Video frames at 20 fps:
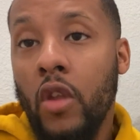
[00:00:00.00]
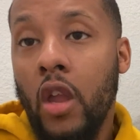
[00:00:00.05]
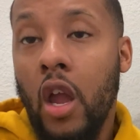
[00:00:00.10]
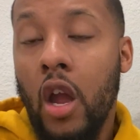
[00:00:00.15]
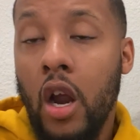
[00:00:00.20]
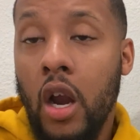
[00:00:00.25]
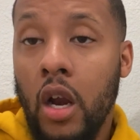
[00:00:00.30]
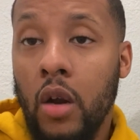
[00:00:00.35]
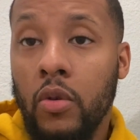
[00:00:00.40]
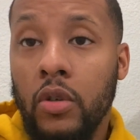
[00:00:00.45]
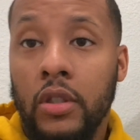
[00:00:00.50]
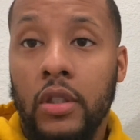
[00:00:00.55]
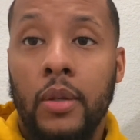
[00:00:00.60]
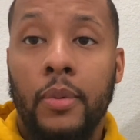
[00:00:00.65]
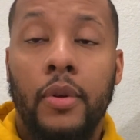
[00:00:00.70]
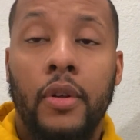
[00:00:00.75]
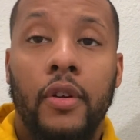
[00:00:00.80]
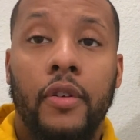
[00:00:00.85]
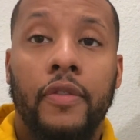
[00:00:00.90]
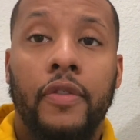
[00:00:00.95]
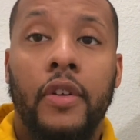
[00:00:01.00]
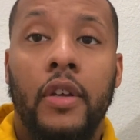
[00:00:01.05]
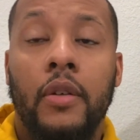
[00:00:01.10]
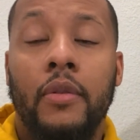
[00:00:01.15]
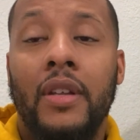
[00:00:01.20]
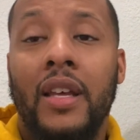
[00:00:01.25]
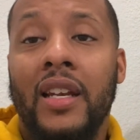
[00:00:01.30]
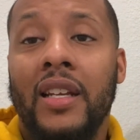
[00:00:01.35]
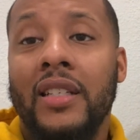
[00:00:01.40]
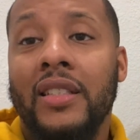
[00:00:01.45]
Alright, what's up, Hunter Fam?
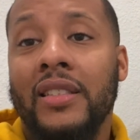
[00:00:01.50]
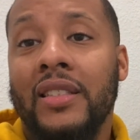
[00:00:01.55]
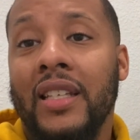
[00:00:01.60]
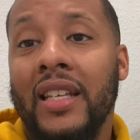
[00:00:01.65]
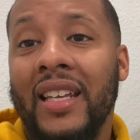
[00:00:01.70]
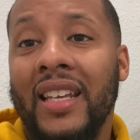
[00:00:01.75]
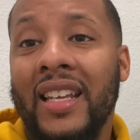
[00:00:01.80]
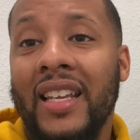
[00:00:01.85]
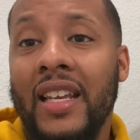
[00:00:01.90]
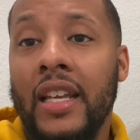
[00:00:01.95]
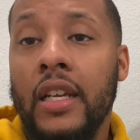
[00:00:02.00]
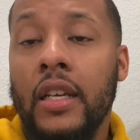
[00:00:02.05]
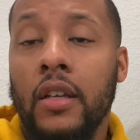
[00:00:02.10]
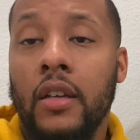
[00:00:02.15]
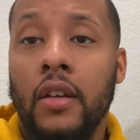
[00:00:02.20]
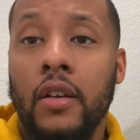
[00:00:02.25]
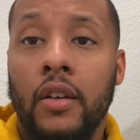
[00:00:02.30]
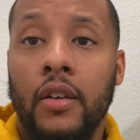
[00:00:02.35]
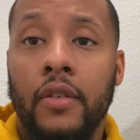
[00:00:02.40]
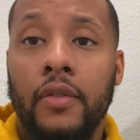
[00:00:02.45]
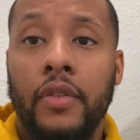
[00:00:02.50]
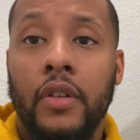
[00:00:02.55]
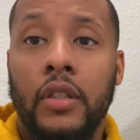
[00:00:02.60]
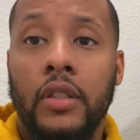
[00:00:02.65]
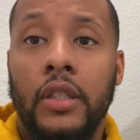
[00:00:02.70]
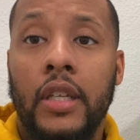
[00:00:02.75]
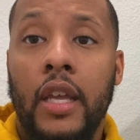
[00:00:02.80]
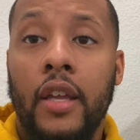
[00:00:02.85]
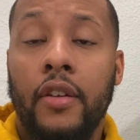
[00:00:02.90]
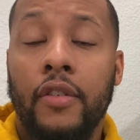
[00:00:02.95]
That is the end
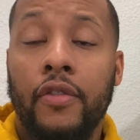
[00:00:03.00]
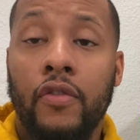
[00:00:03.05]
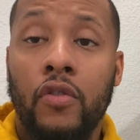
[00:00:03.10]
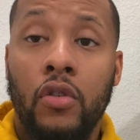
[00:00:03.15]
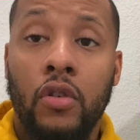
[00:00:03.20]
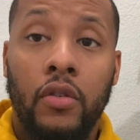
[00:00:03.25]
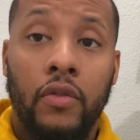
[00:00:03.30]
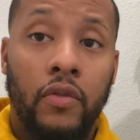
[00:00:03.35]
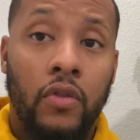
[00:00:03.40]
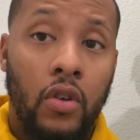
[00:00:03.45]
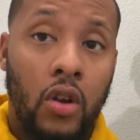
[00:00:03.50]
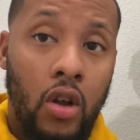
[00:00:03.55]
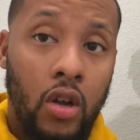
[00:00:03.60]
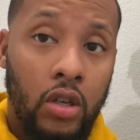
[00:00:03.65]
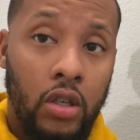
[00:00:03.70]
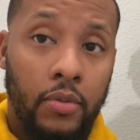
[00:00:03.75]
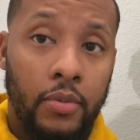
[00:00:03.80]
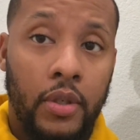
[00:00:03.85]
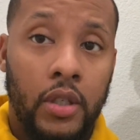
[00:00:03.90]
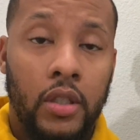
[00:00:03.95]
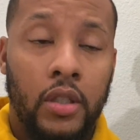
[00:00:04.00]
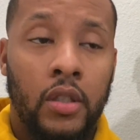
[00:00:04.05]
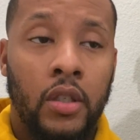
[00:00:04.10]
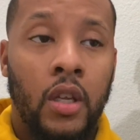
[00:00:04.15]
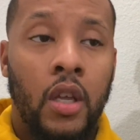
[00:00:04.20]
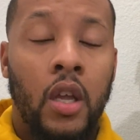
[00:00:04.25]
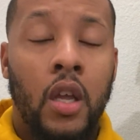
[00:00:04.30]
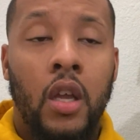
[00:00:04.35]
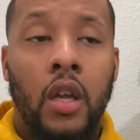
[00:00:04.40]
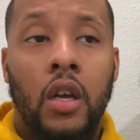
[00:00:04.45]
of day 4 of Vlogmas.
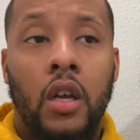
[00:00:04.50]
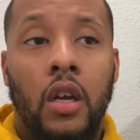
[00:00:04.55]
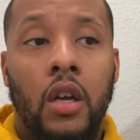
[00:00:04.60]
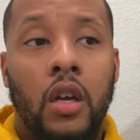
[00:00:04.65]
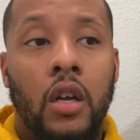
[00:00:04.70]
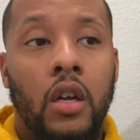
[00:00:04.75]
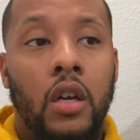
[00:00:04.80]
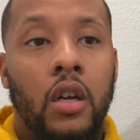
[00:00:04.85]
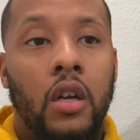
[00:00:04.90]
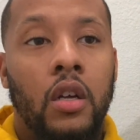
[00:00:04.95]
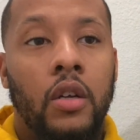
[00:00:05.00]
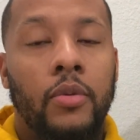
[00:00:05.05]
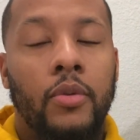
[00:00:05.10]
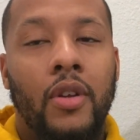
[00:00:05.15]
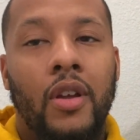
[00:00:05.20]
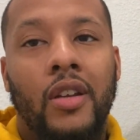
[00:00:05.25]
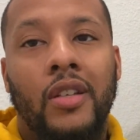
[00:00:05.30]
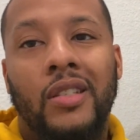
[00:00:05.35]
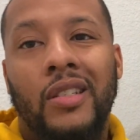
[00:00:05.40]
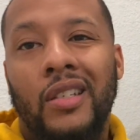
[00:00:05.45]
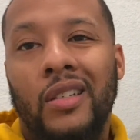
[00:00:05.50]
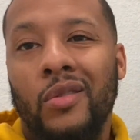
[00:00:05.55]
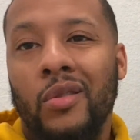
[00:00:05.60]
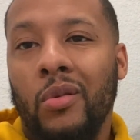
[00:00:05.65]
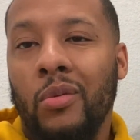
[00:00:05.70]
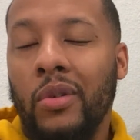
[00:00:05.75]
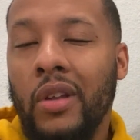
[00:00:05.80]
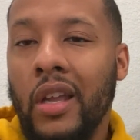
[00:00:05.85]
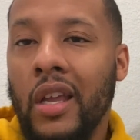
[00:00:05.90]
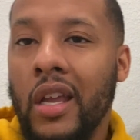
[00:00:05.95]
Y'all seen what
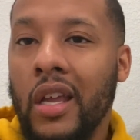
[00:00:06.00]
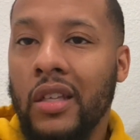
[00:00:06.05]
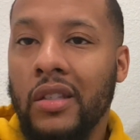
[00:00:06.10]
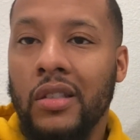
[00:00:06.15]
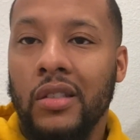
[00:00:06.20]
we had.